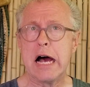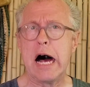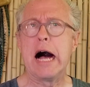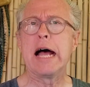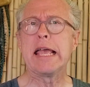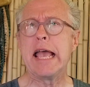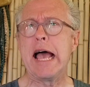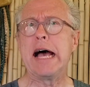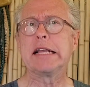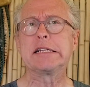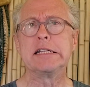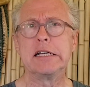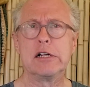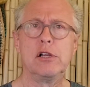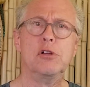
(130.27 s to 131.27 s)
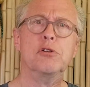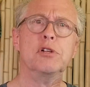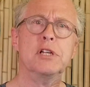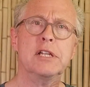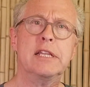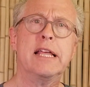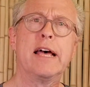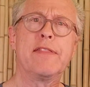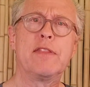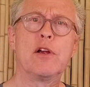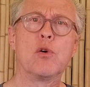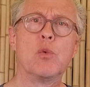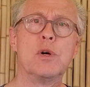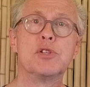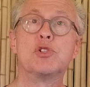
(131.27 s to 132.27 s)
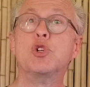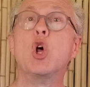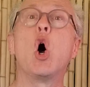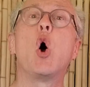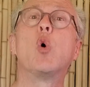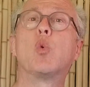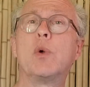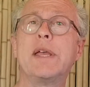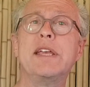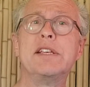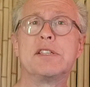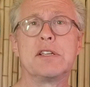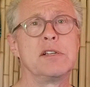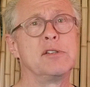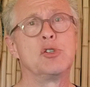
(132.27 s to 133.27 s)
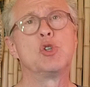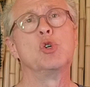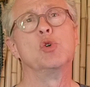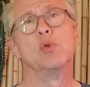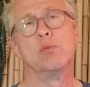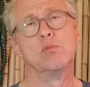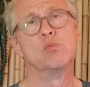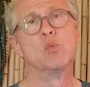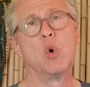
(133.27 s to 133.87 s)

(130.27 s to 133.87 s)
I had concluded that there was no reason to